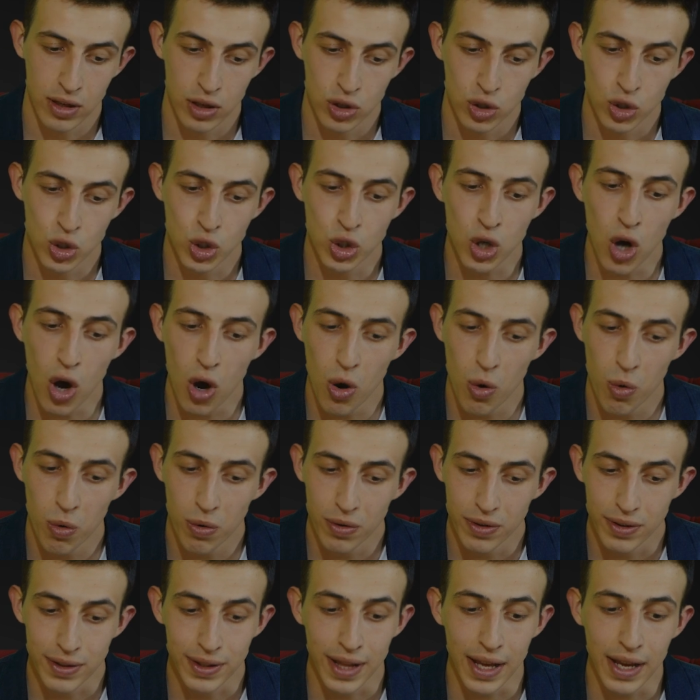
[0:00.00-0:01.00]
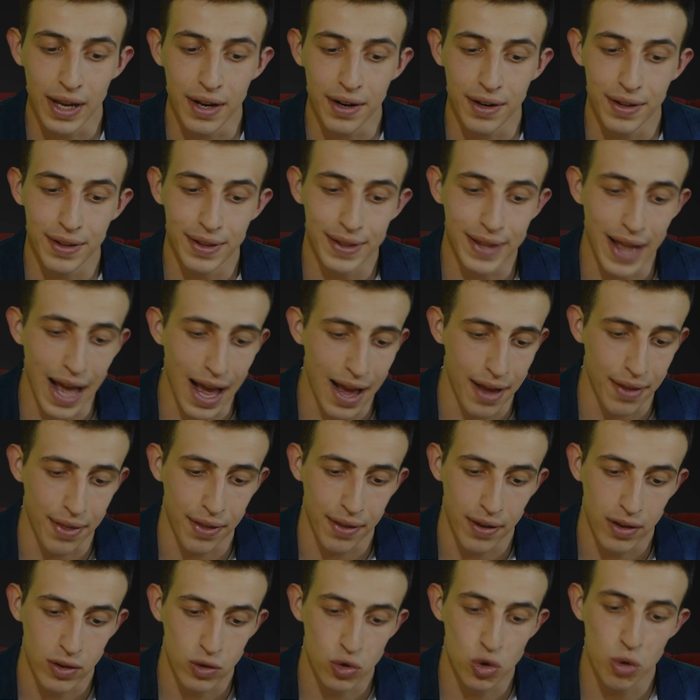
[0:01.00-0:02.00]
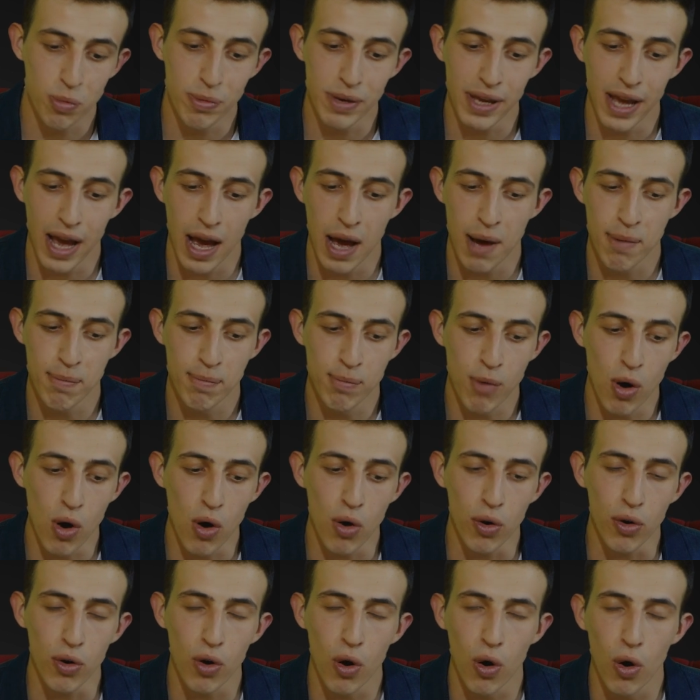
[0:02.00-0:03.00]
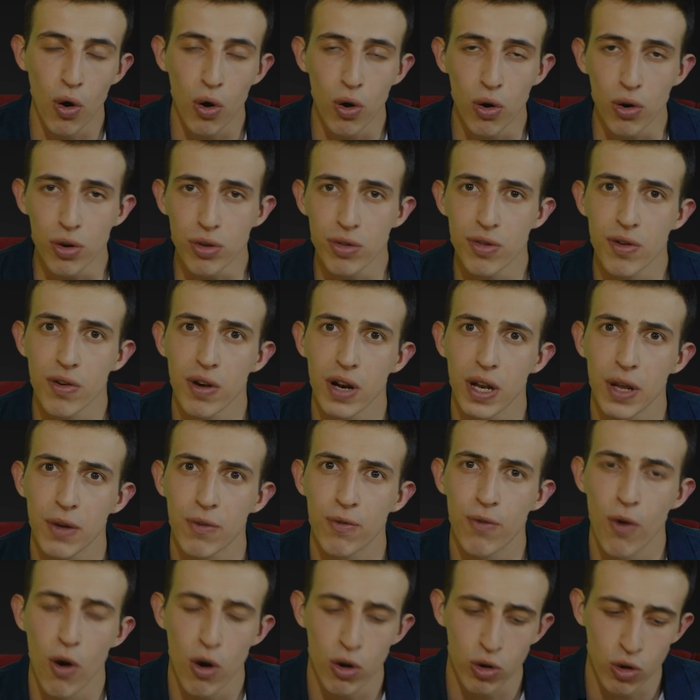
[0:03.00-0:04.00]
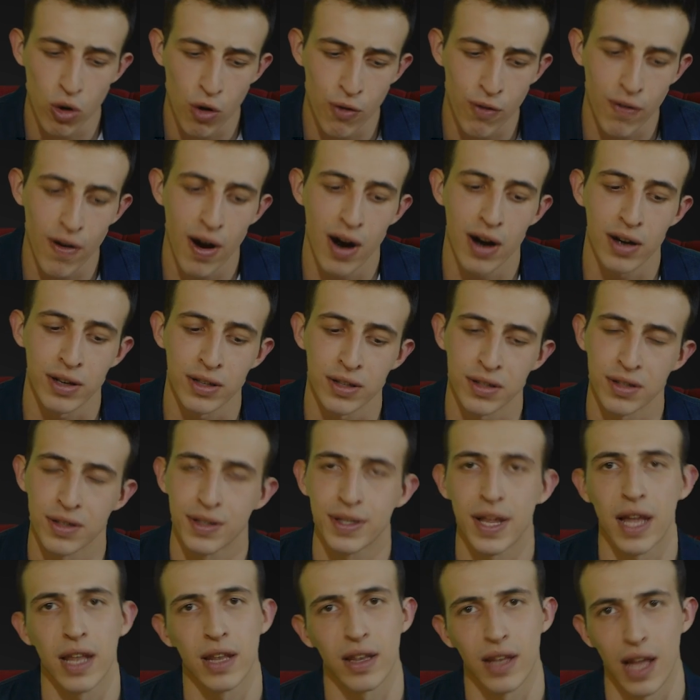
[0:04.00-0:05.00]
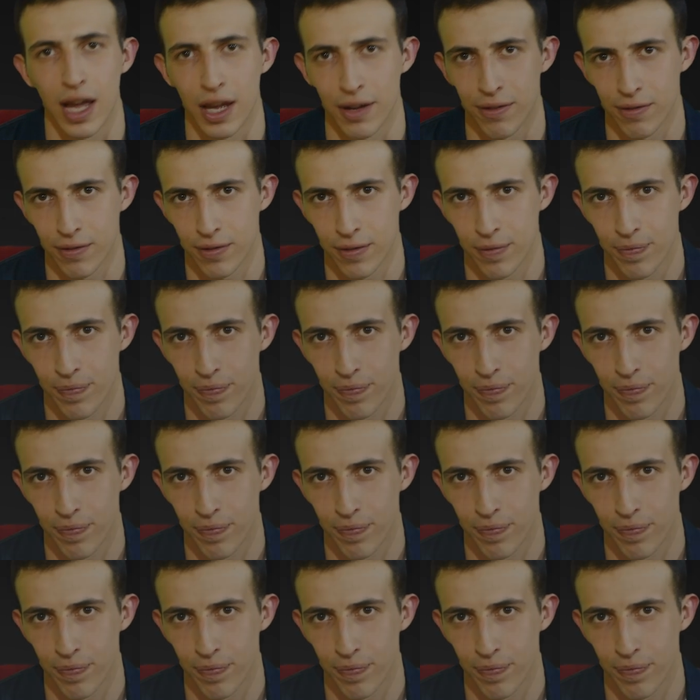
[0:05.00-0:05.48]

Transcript: show their death to be a more orderly work of art than life.